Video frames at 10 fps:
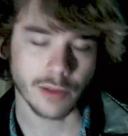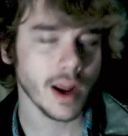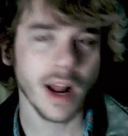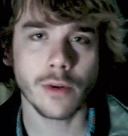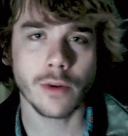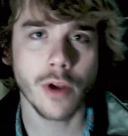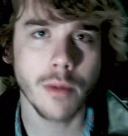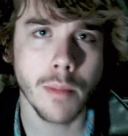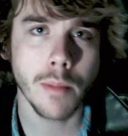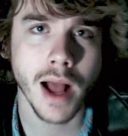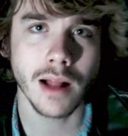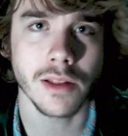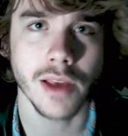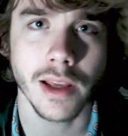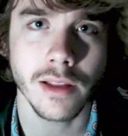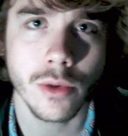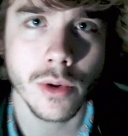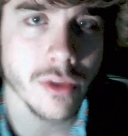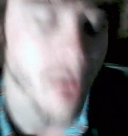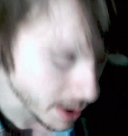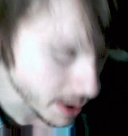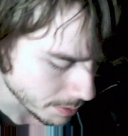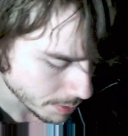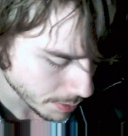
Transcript: right after I'm talking about balance, I get too extreme.